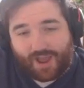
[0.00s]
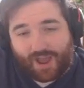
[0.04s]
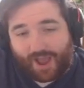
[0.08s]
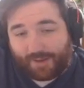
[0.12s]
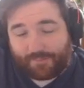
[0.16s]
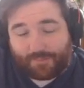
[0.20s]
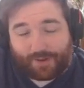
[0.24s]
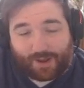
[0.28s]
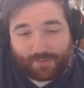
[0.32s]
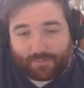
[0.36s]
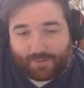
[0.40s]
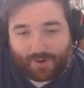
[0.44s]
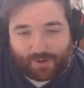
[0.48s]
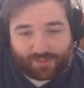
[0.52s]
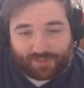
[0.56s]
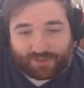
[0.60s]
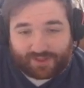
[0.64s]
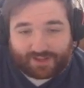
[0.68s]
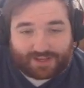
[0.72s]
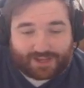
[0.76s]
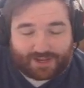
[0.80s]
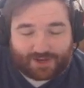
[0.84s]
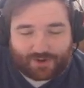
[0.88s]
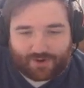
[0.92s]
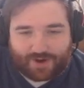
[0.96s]
I'm not
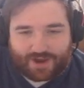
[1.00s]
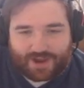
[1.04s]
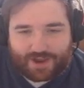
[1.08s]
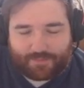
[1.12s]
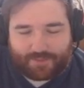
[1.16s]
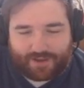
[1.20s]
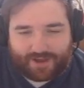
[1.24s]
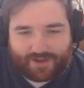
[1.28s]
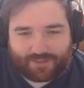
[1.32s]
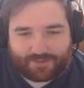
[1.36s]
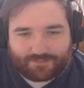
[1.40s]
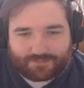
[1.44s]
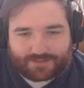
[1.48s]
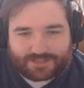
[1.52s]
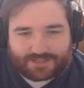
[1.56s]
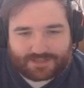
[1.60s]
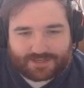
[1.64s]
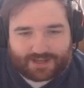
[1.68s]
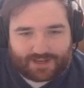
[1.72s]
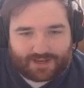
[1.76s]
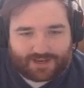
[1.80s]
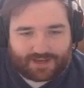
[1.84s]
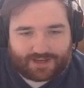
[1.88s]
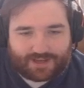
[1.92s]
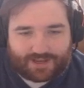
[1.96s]
thinking great about them
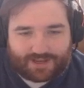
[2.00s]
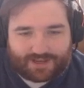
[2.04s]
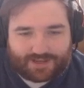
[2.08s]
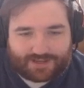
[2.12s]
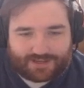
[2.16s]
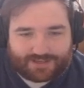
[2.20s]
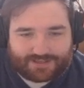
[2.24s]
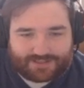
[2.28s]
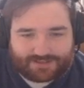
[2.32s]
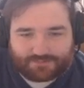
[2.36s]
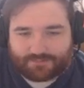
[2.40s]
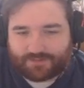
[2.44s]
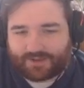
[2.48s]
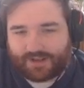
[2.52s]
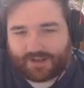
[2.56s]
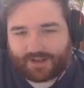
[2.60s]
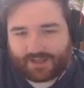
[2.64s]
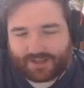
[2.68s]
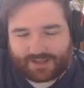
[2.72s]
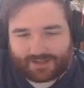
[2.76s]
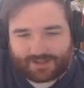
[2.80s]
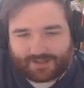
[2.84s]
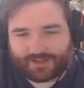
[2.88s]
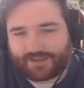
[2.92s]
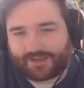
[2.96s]
today. Something
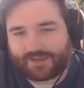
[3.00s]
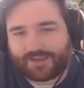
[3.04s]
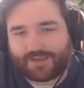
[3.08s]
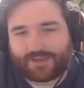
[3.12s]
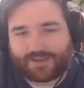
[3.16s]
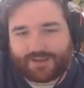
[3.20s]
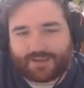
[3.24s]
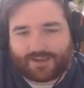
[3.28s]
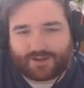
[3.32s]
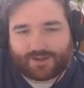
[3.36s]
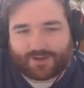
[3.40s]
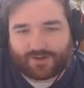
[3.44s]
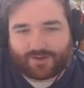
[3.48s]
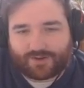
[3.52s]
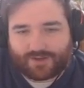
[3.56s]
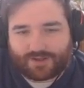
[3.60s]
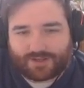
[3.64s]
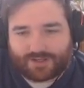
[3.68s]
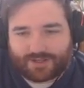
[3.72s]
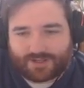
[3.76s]
like, you know,